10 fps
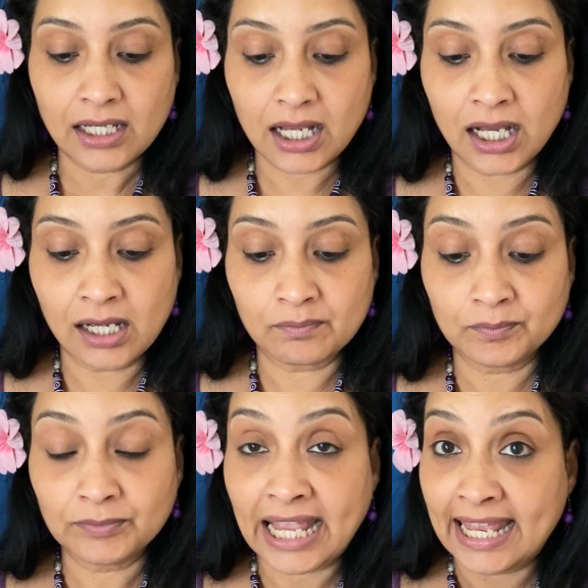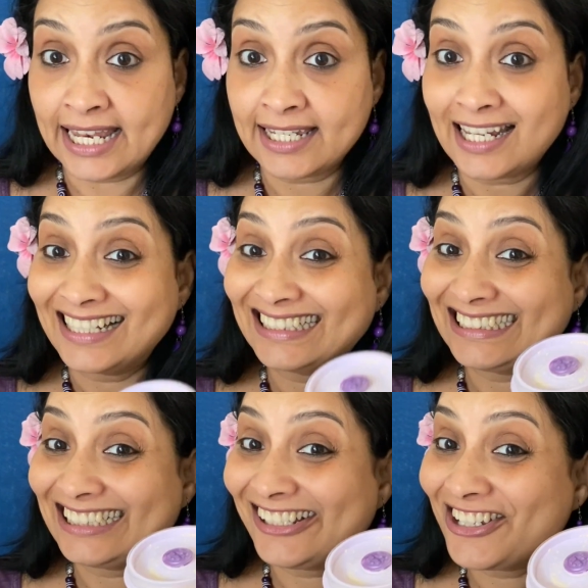And
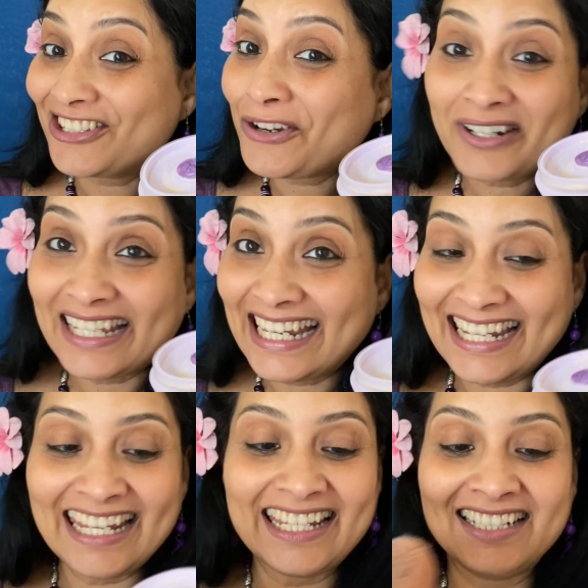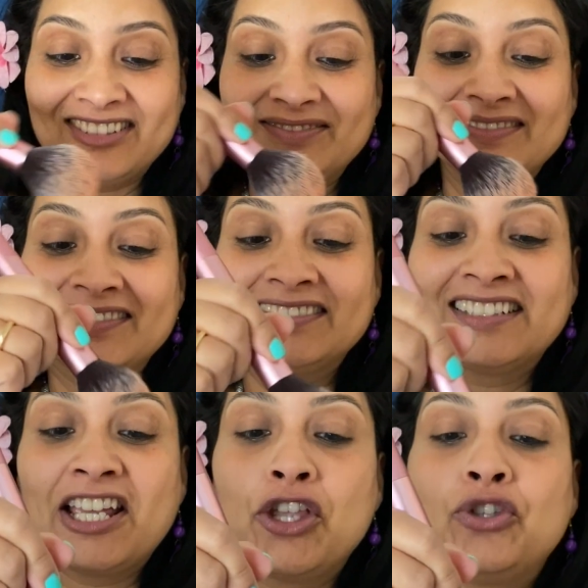just gonna get in,
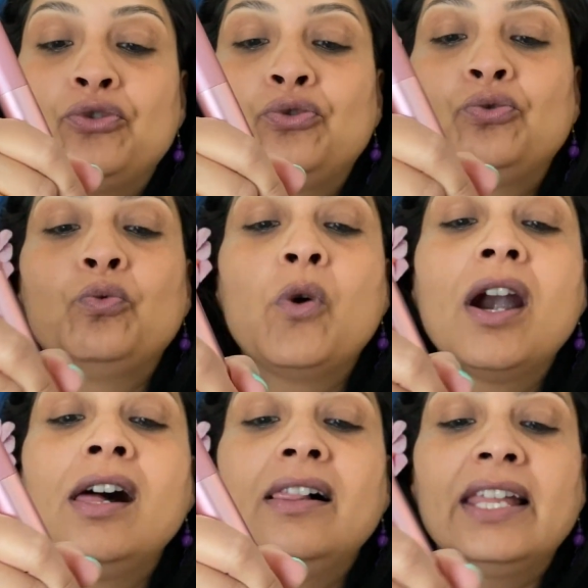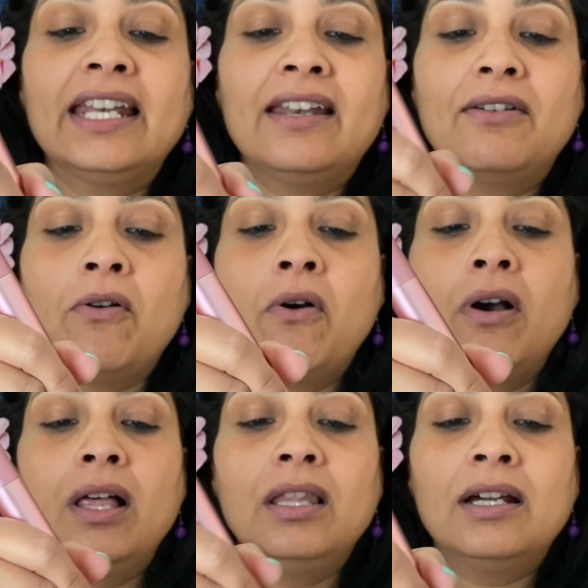swirl it
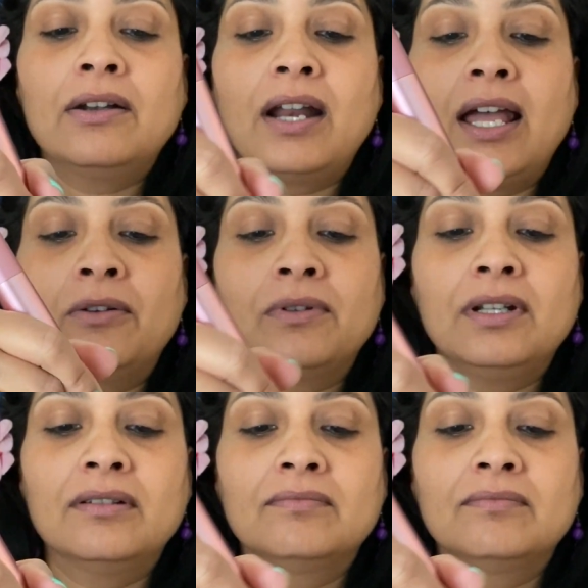all around.